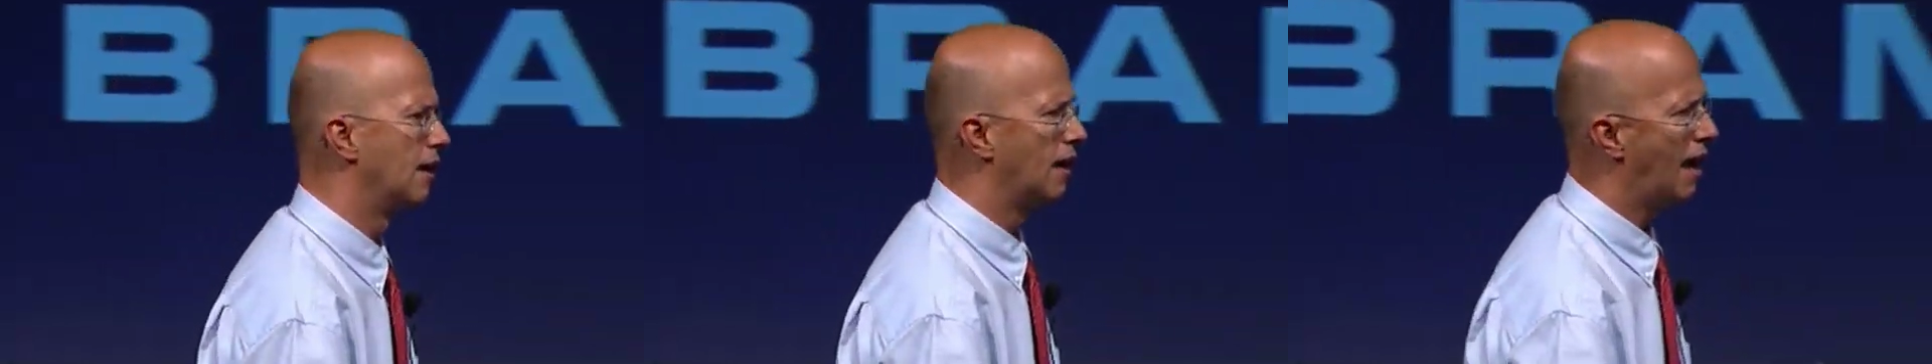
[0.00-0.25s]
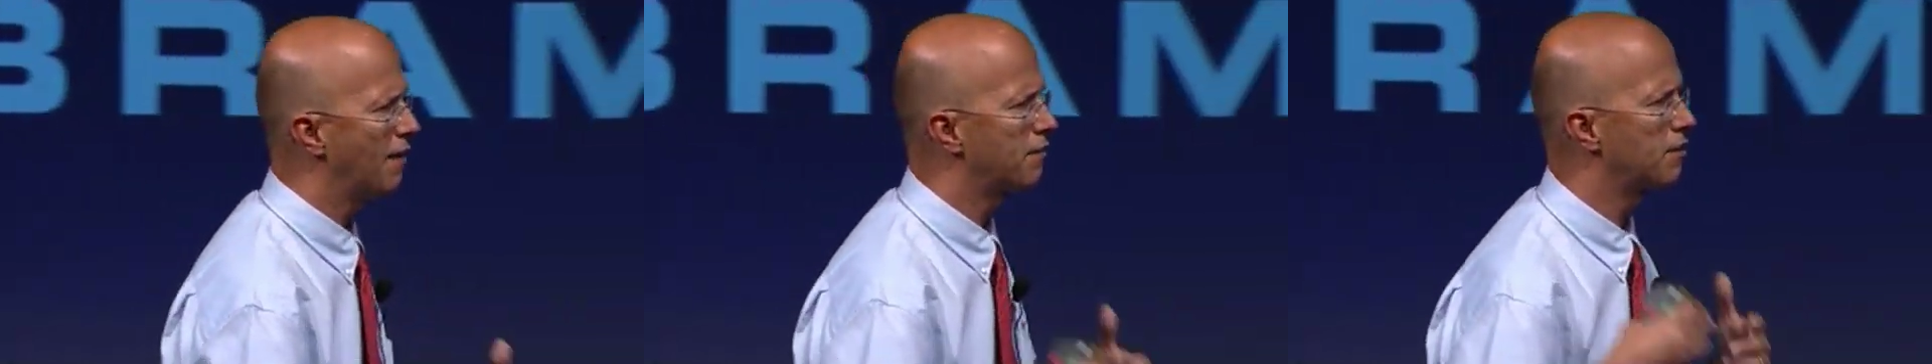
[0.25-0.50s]

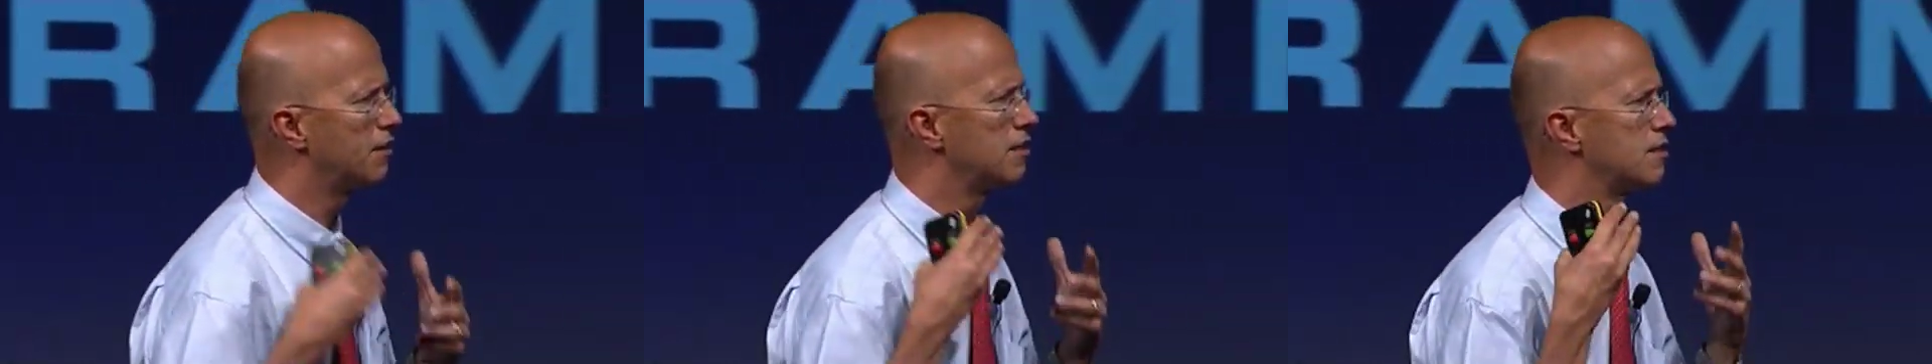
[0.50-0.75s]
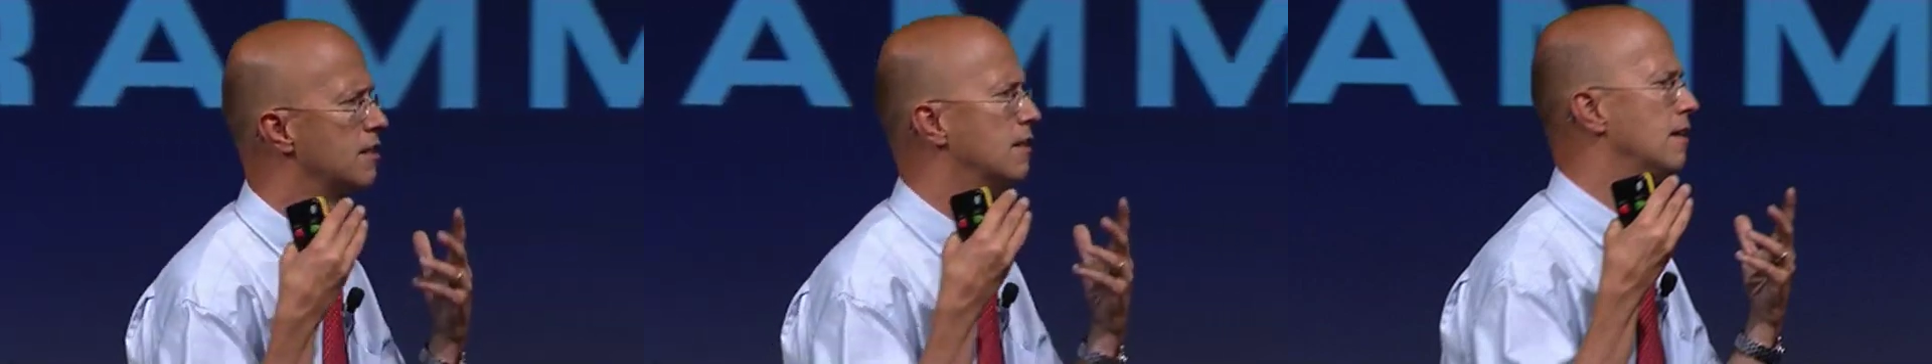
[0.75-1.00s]
After
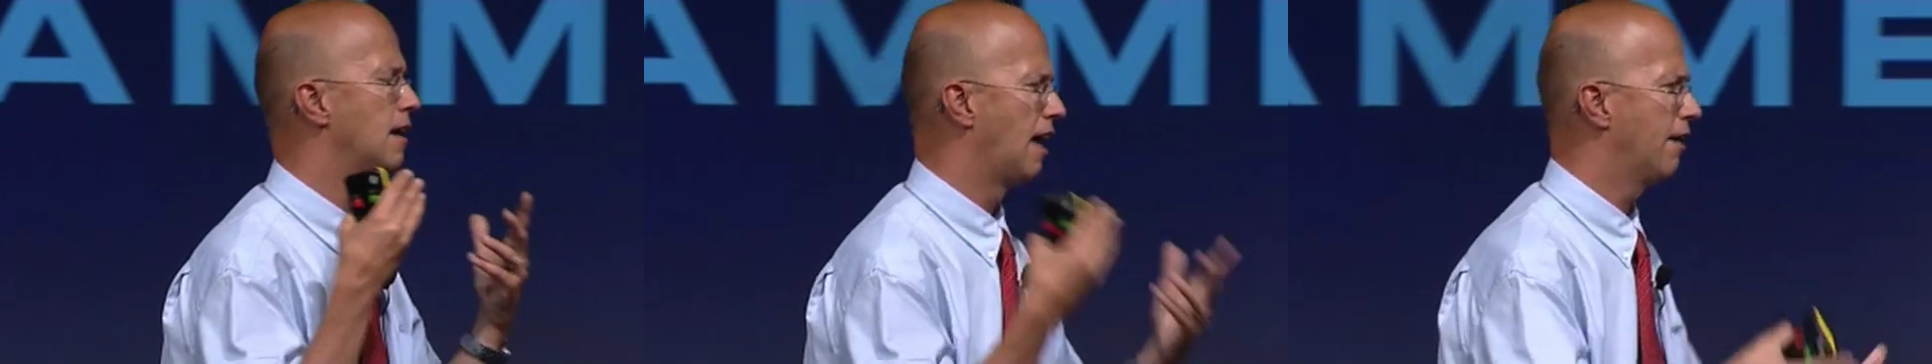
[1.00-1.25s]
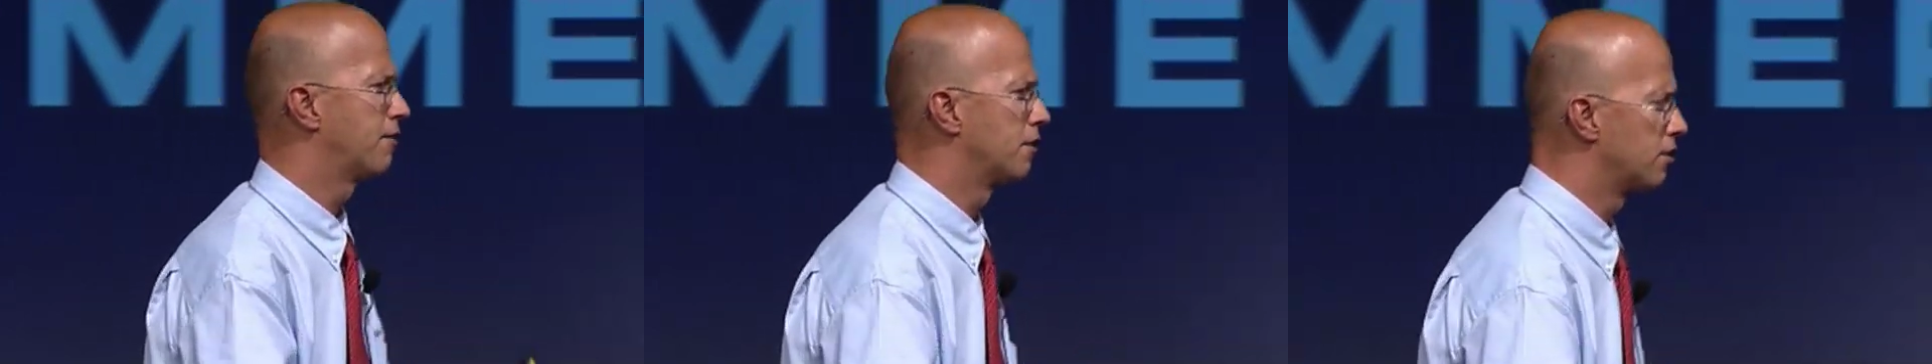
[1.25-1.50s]
this
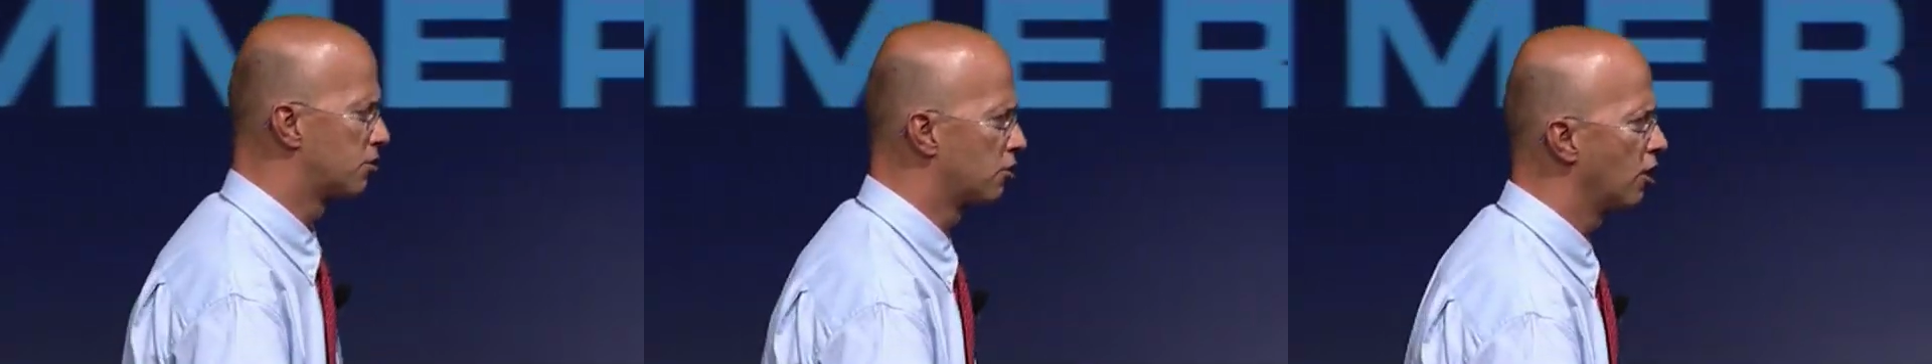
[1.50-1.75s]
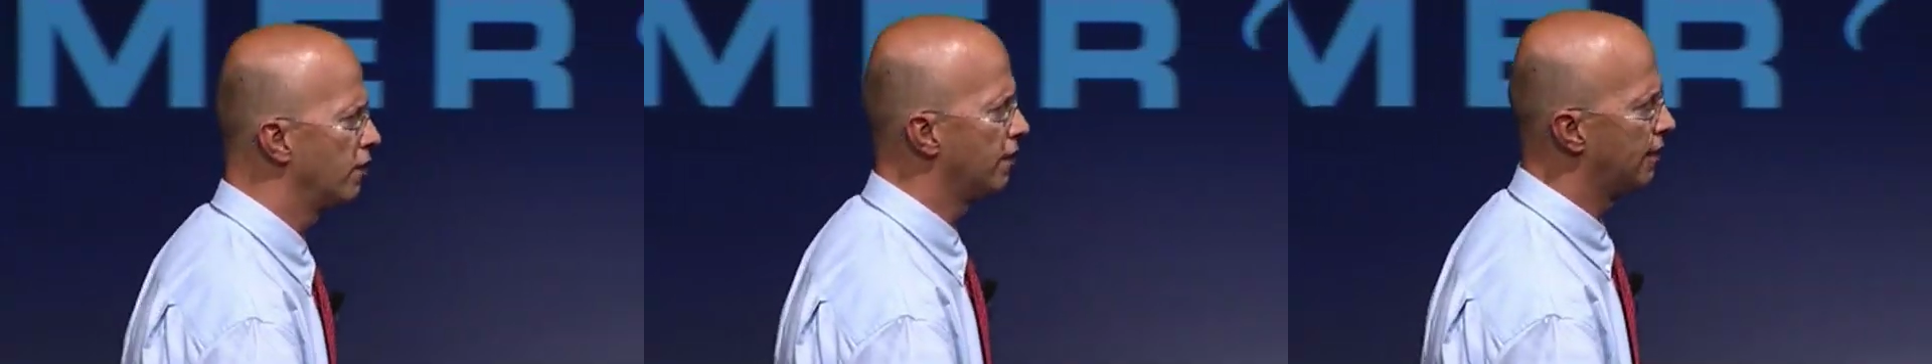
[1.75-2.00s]

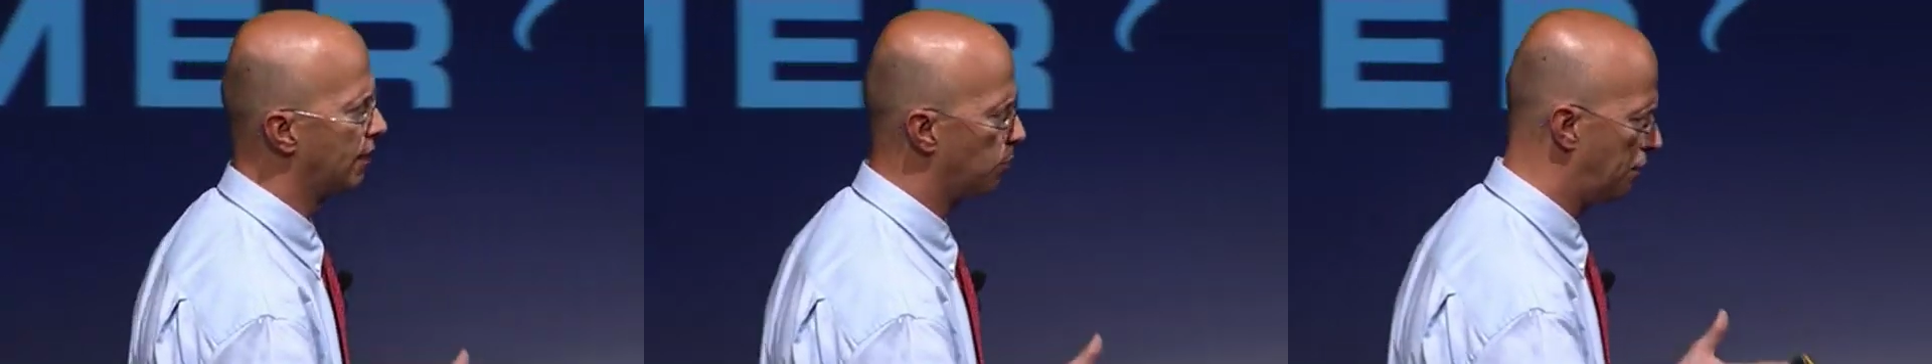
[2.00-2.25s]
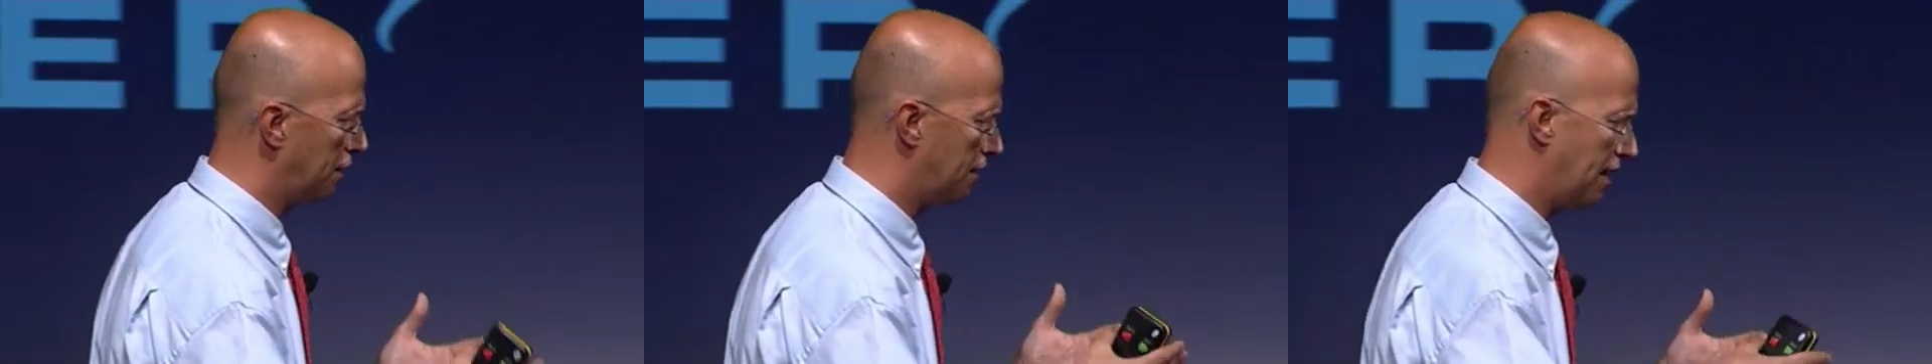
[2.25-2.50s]
survey that we did,